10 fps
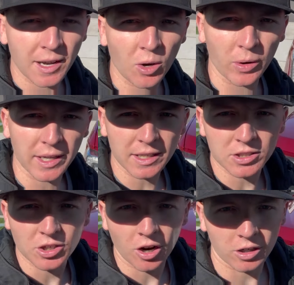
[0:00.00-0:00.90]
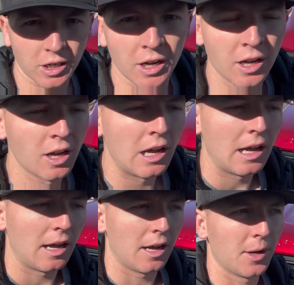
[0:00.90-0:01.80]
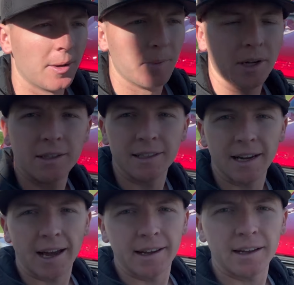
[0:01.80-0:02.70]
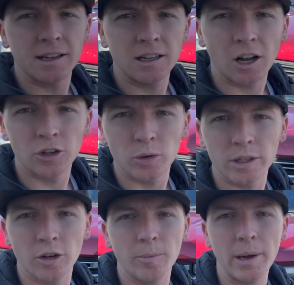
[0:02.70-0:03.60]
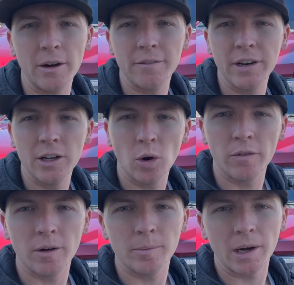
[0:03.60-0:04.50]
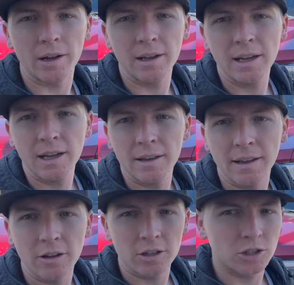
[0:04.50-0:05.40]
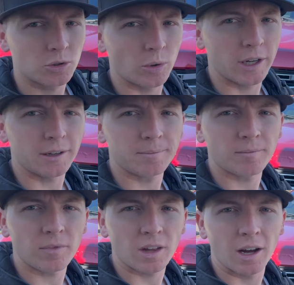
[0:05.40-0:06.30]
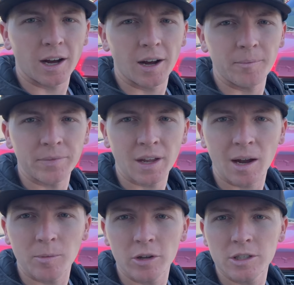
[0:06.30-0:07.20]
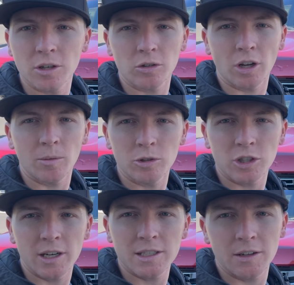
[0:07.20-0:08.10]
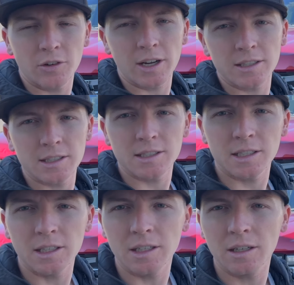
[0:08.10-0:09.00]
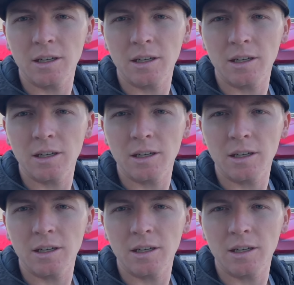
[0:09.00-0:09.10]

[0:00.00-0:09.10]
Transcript: When it gets dark tonight, I'll do a little better video of them, but they look sweet. I'm really stoked on them. We'll try to see if you guys can see